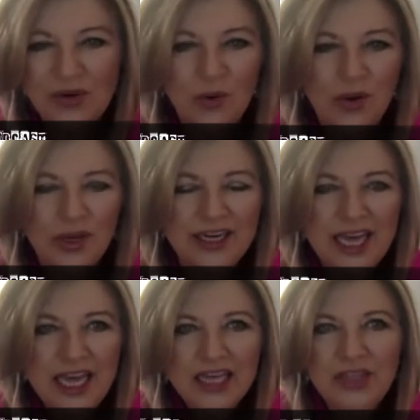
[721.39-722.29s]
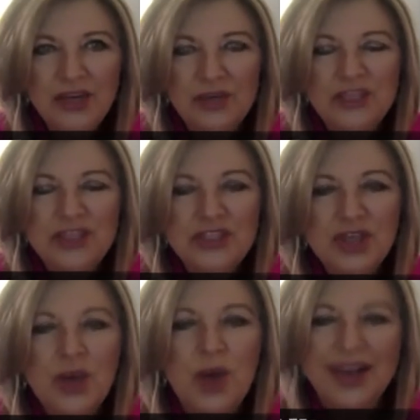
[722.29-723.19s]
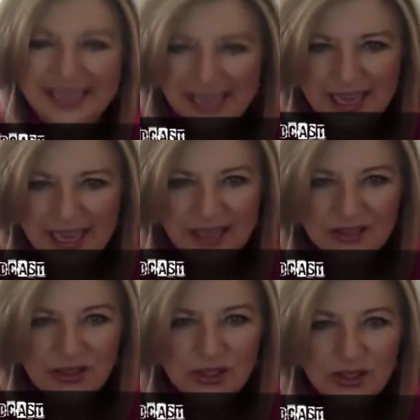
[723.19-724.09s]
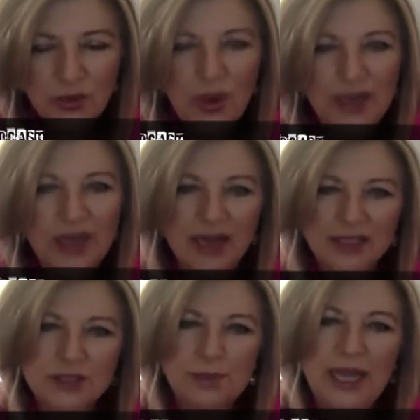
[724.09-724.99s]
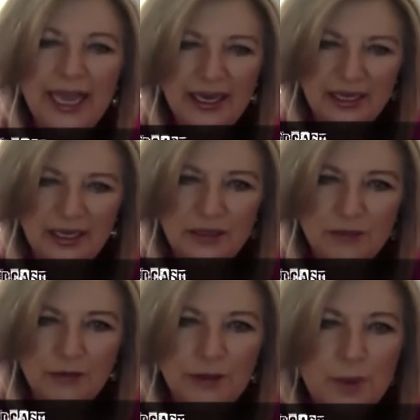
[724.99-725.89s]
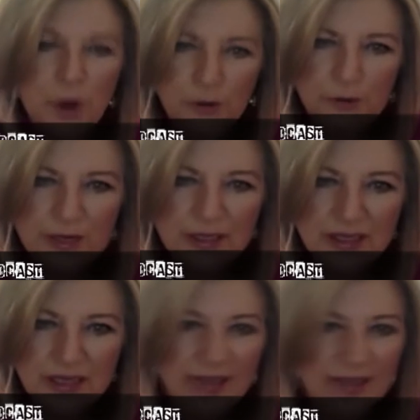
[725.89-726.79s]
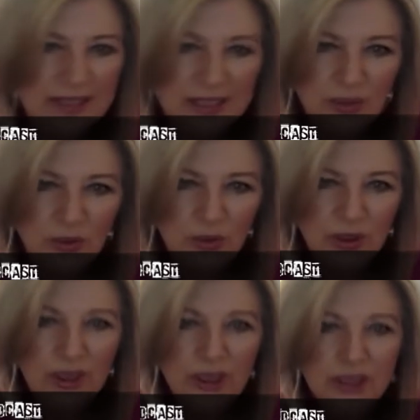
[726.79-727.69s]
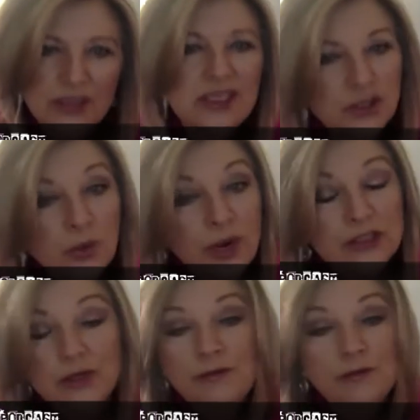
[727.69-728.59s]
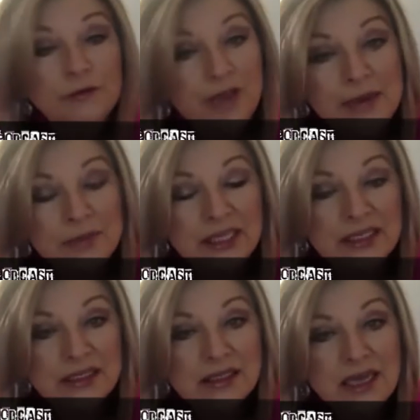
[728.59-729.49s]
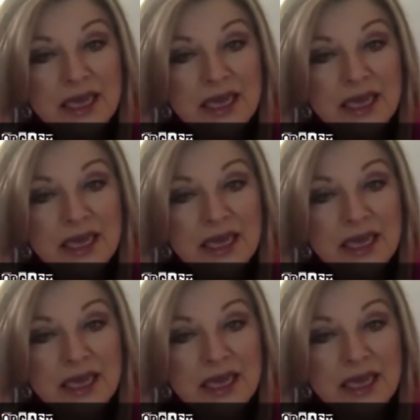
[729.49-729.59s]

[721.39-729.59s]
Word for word: on. You know, it's so against what God's plan is for the perfect ideal situation for families.